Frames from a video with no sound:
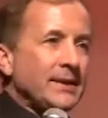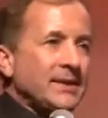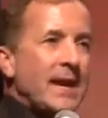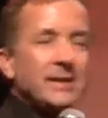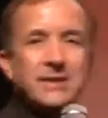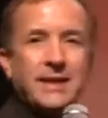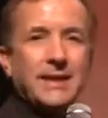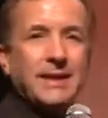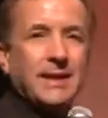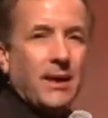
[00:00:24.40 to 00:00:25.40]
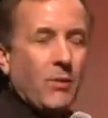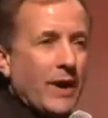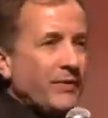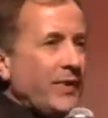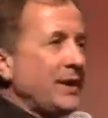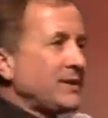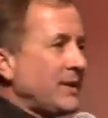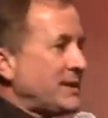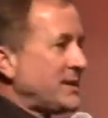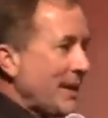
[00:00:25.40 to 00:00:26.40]
And in this sense, the weird
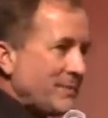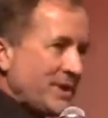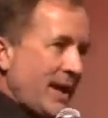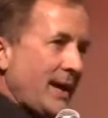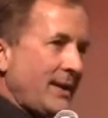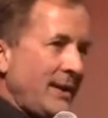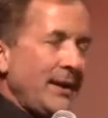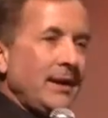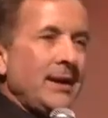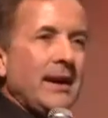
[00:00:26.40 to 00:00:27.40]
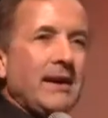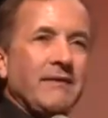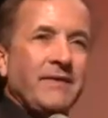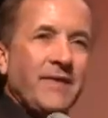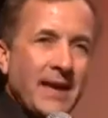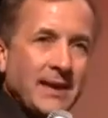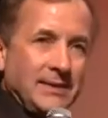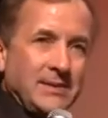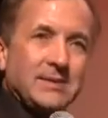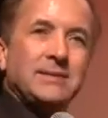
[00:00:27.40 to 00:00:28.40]
things are a subset of
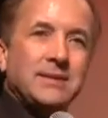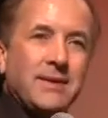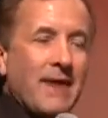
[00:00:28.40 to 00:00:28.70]
things.